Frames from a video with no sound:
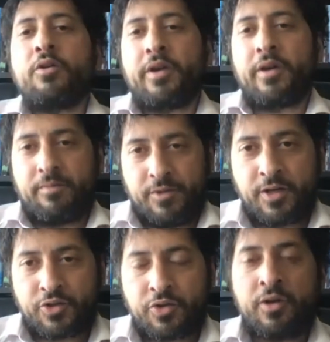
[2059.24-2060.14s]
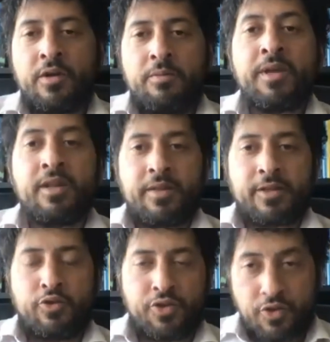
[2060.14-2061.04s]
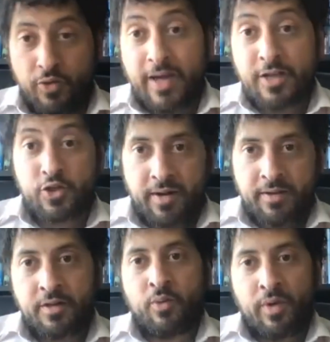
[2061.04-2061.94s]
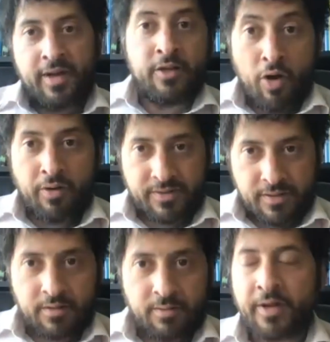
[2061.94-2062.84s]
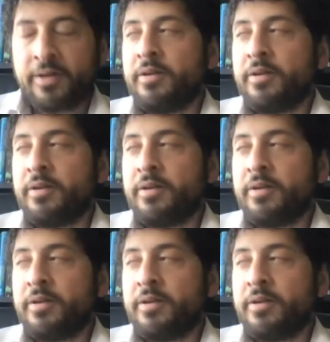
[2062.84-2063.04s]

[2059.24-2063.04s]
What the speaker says: okay. Yeah, sure. Meaning like you just graduated and you want to get noticed in the market. Yeah,